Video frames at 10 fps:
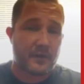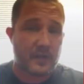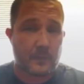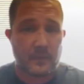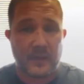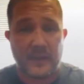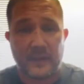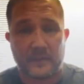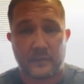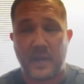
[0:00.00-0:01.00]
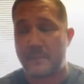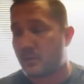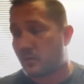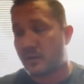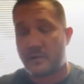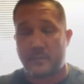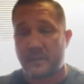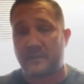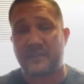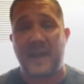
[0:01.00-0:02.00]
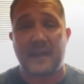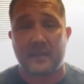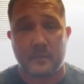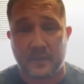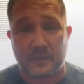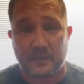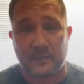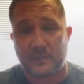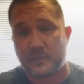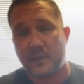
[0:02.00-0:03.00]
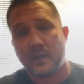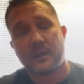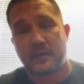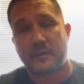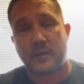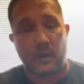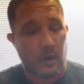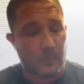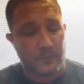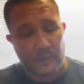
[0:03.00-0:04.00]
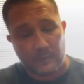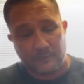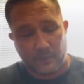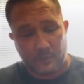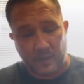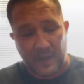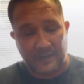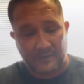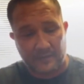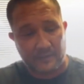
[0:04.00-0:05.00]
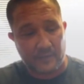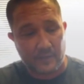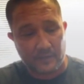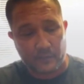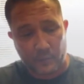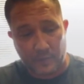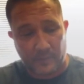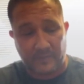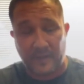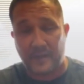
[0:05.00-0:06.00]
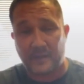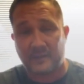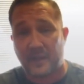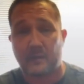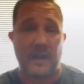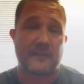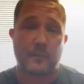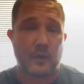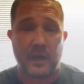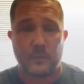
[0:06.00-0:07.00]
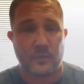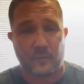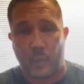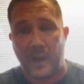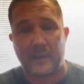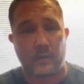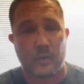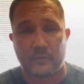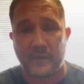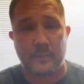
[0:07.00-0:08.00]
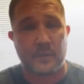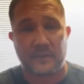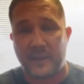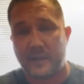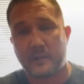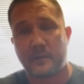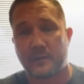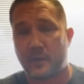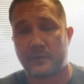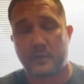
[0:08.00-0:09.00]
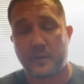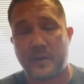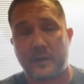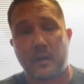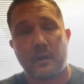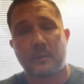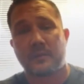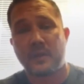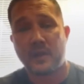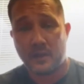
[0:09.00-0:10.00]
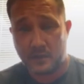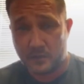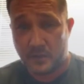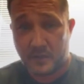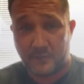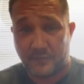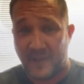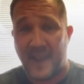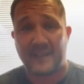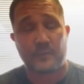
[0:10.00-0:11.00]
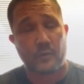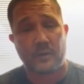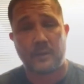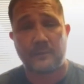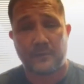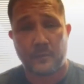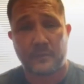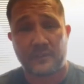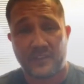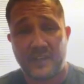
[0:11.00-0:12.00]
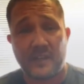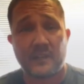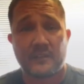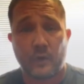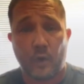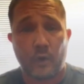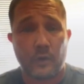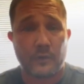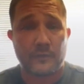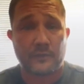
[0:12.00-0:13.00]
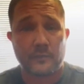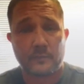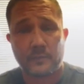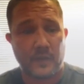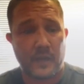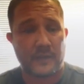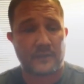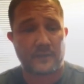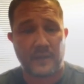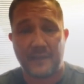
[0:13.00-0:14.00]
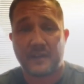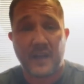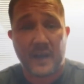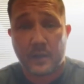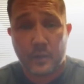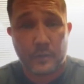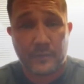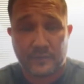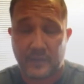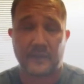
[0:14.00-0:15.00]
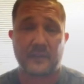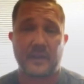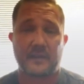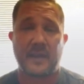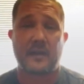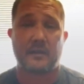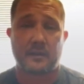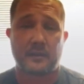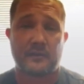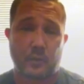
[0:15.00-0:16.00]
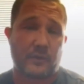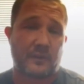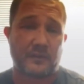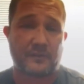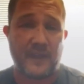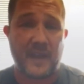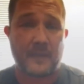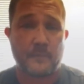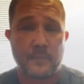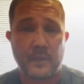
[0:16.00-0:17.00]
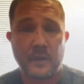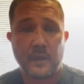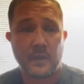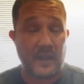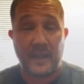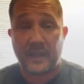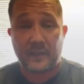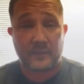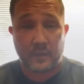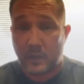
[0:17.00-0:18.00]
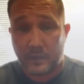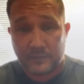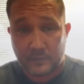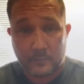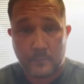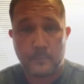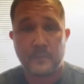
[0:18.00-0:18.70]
a couple days. Grab big salad mixes. Good carbs come from rices, sweet potatoes. I don't have a problem with white or red potatoes. Those are great carbs. Your good fats will come from seeds, oils, nuts, avocados, things like that are good sources of fat. Eggs are awesome.